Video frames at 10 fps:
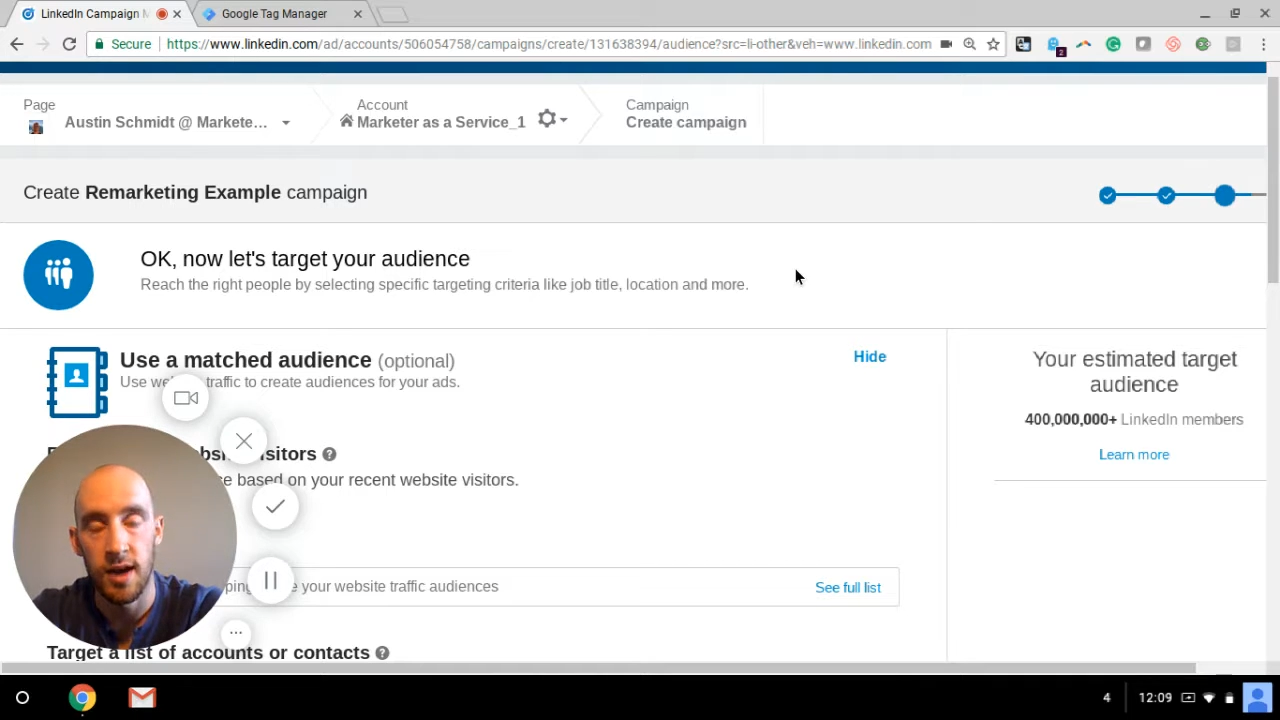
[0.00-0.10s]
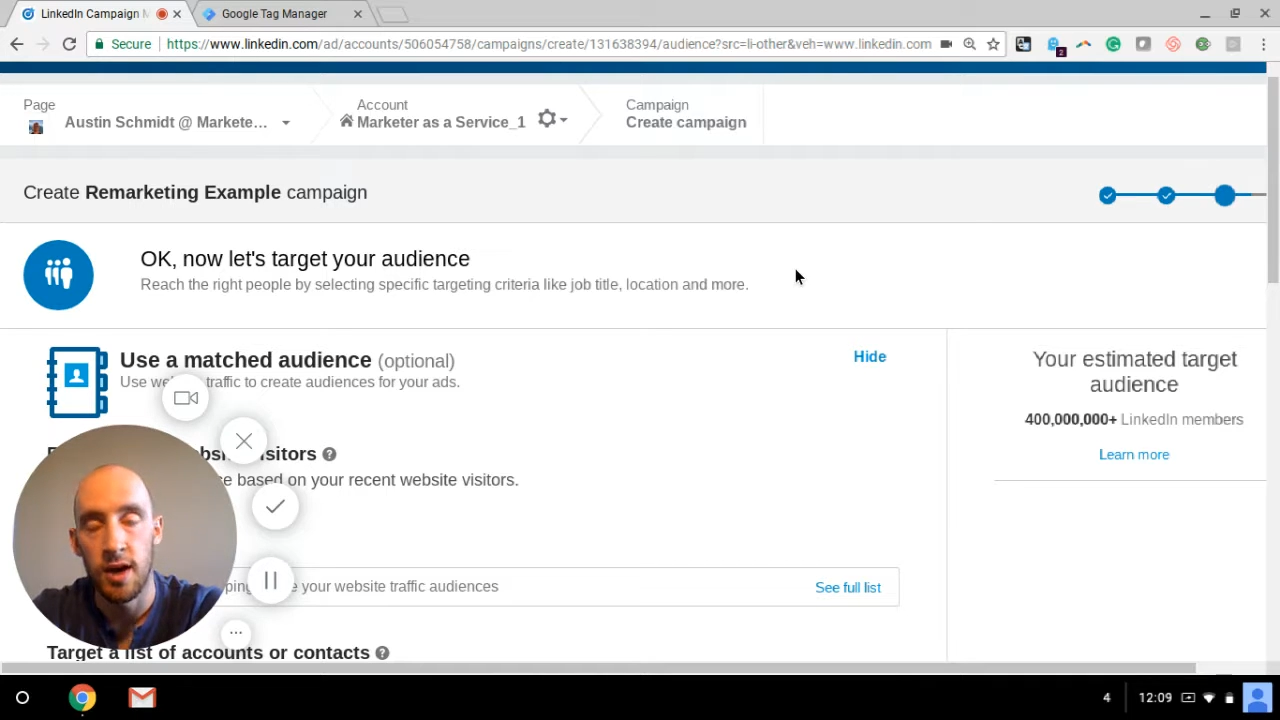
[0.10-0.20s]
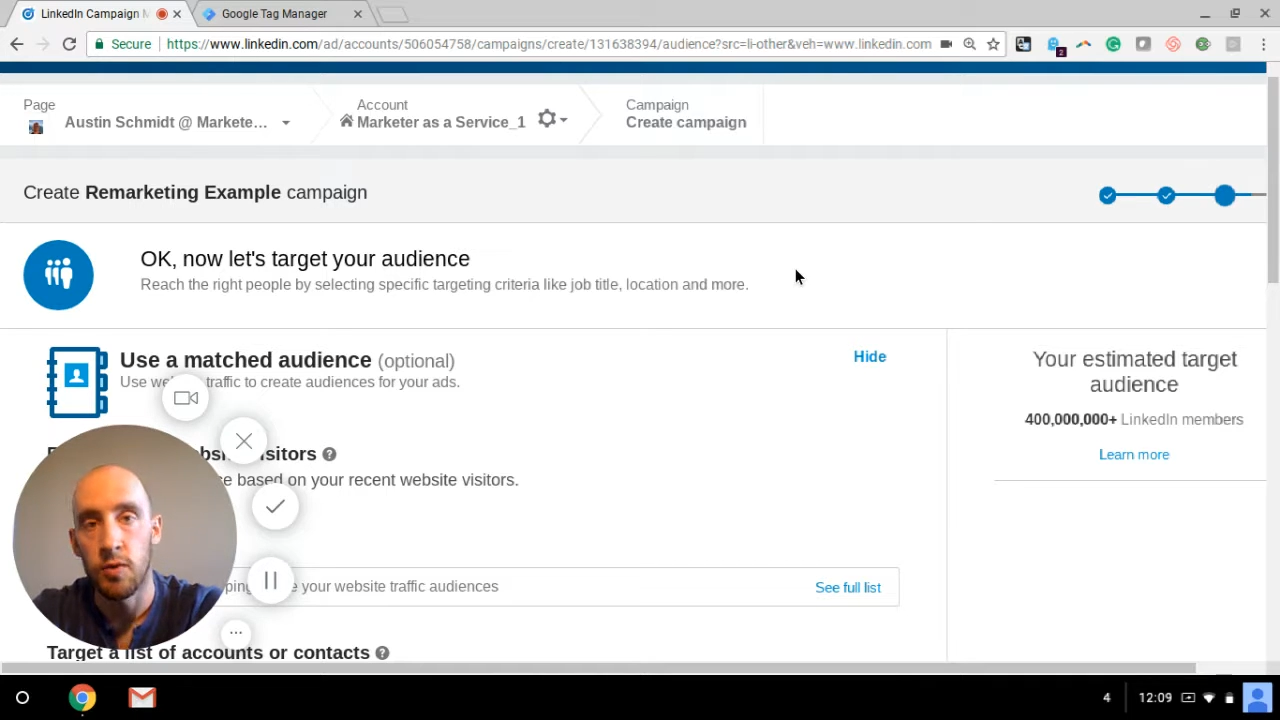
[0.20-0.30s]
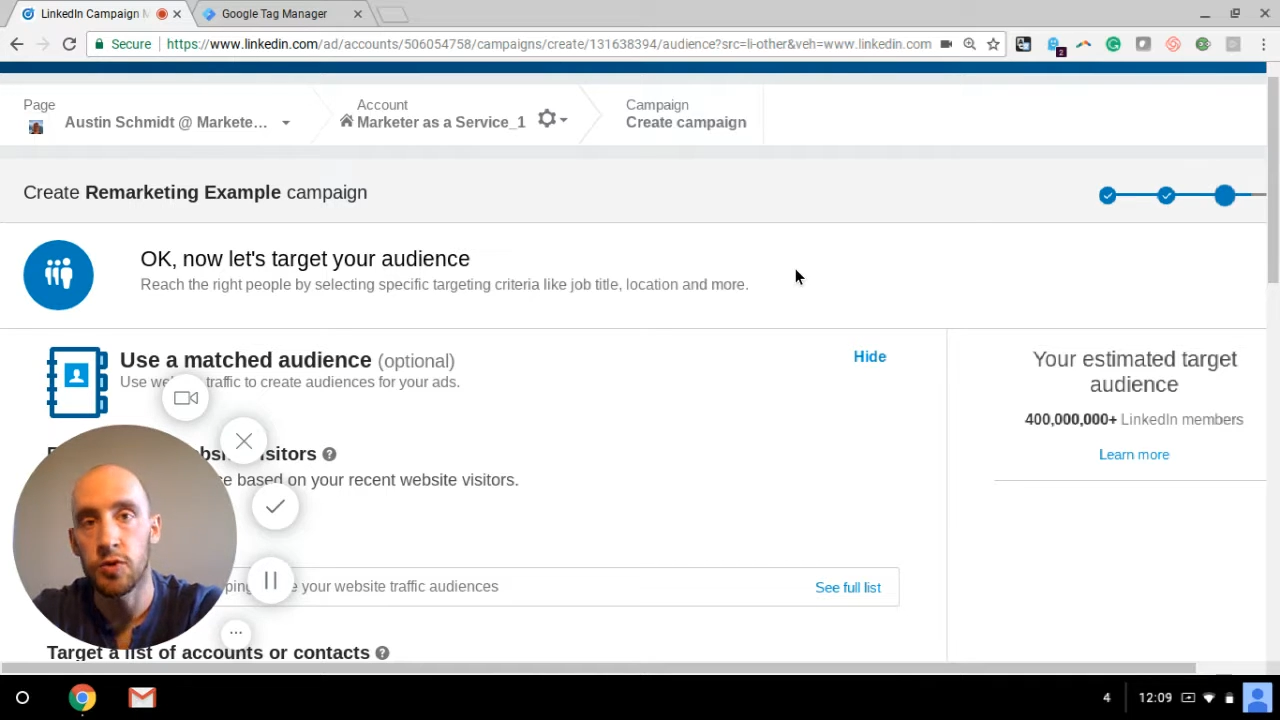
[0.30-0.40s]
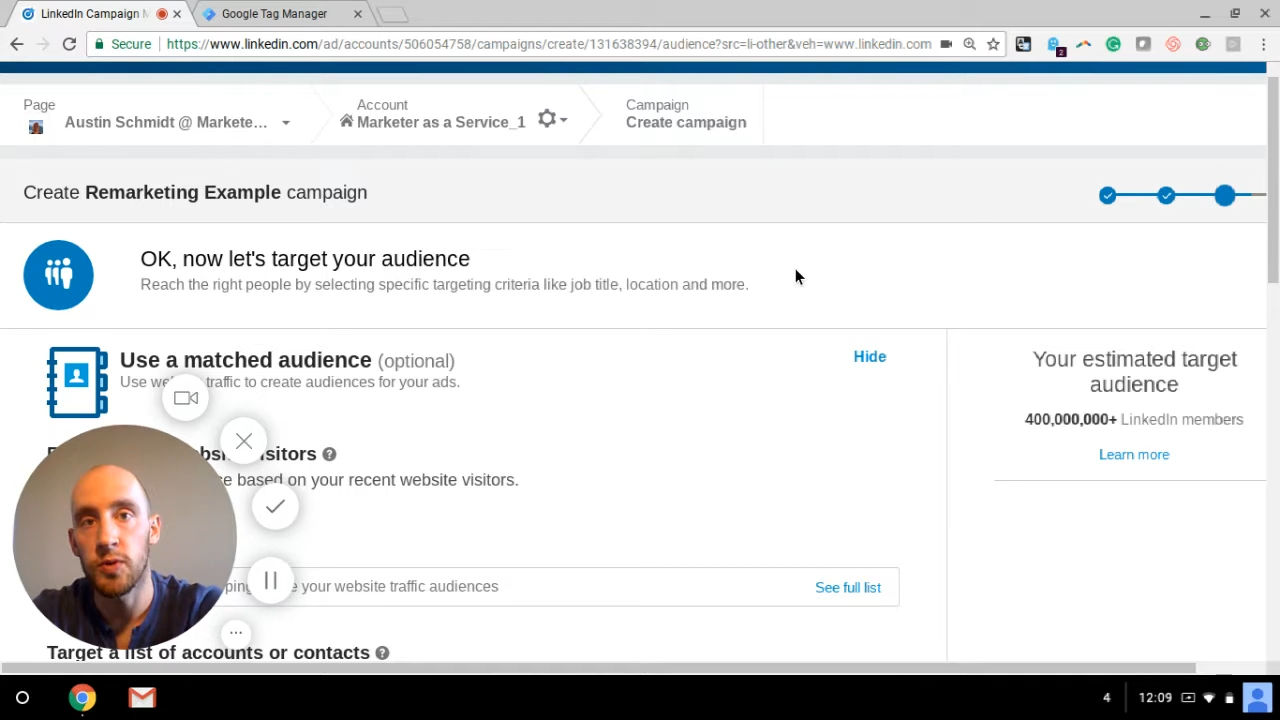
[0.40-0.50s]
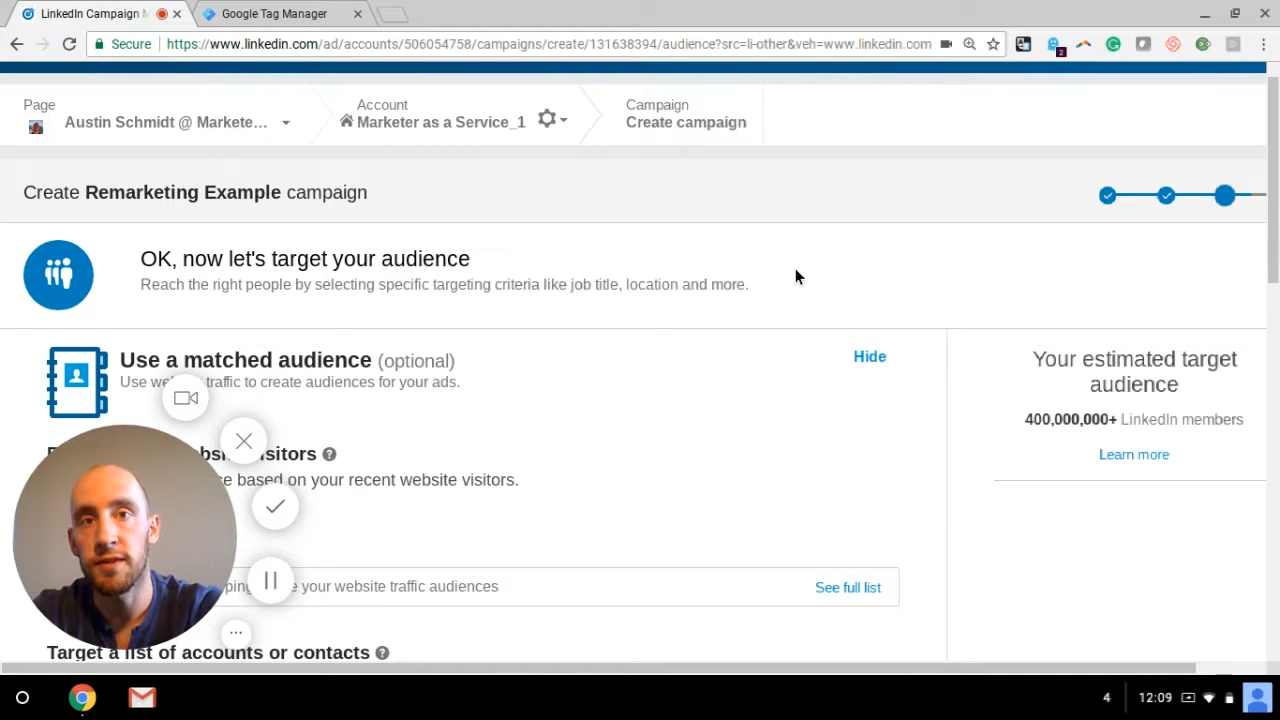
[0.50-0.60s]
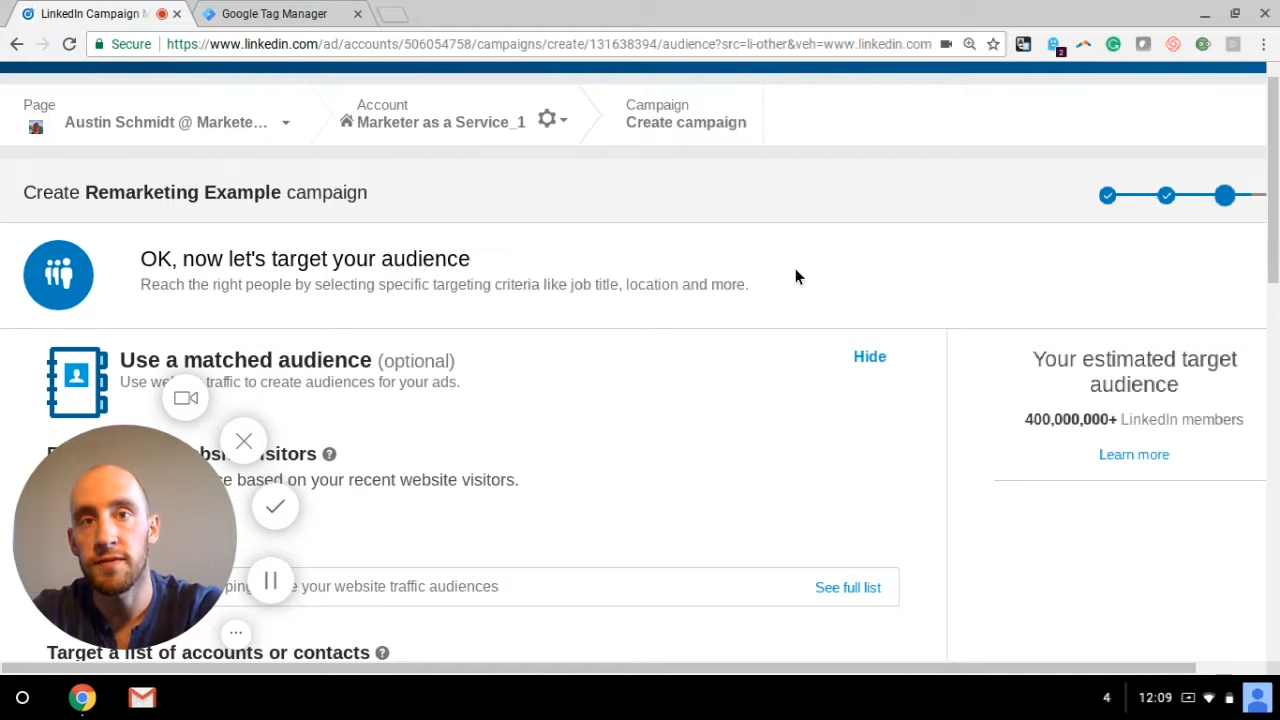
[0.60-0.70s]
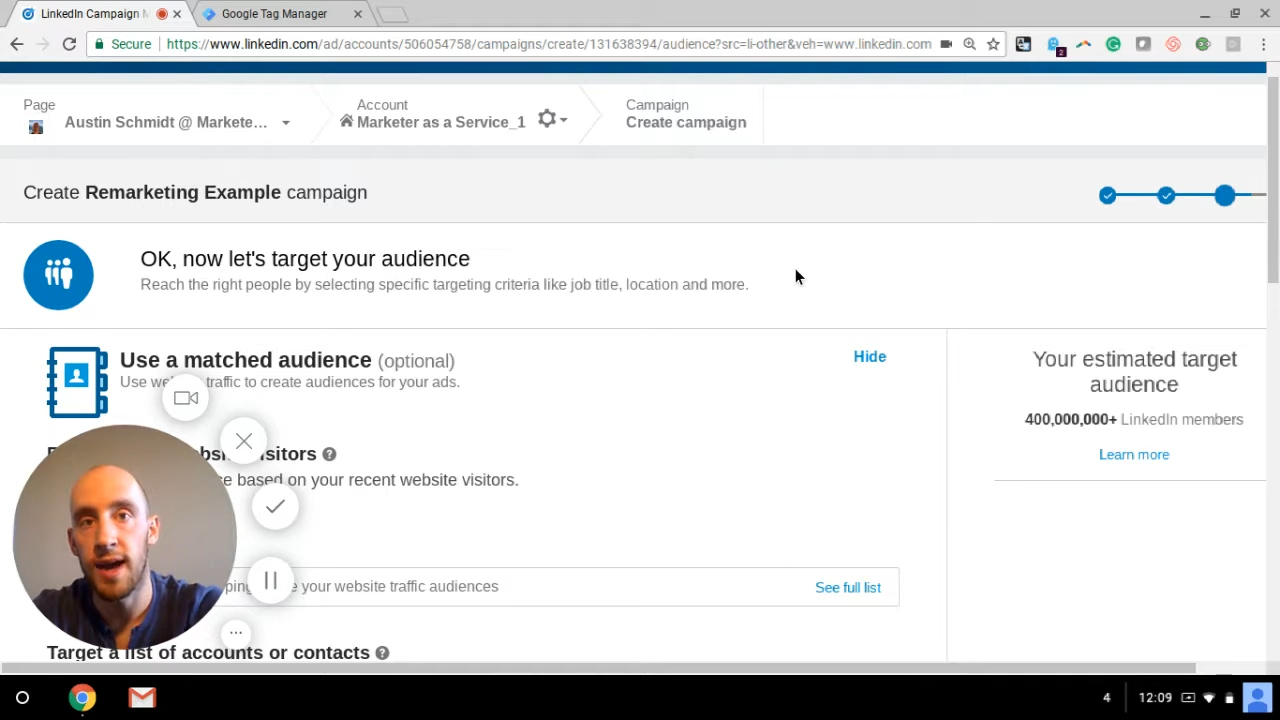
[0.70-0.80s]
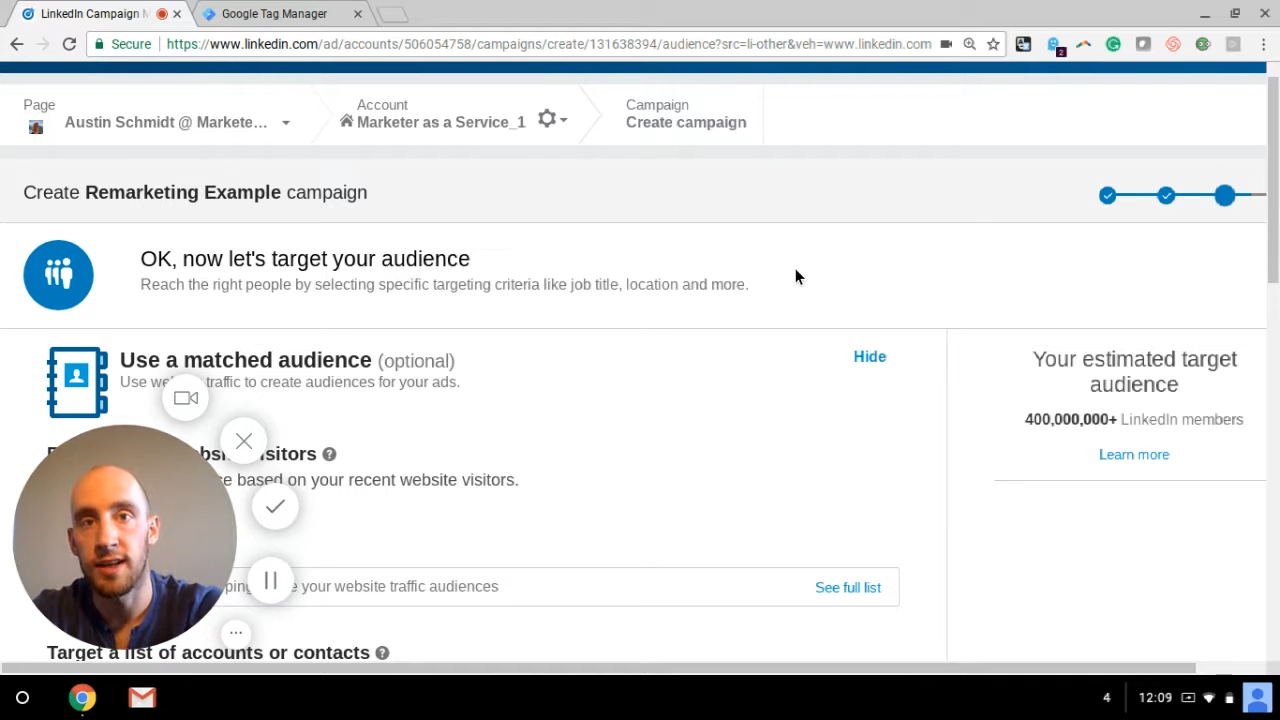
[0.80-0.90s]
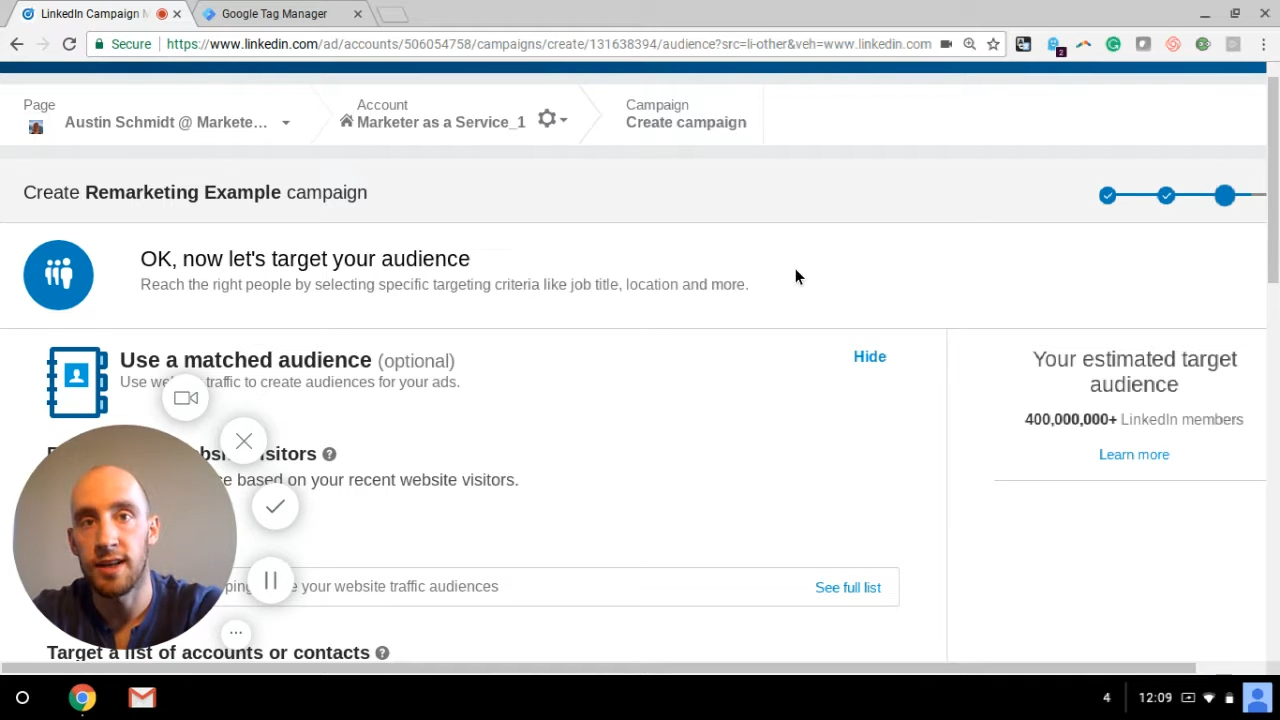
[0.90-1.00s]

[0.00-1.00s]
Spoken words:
which we defined